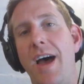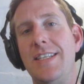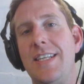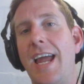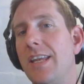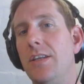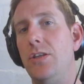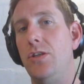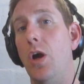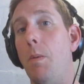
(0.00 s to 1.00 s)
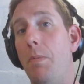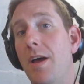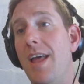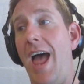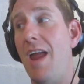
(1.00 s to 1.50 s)
second job
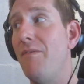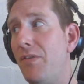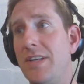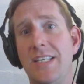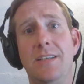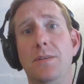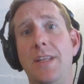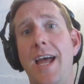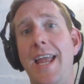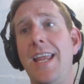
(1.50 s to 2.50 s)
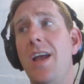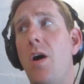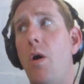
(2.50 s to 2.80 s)
every single day,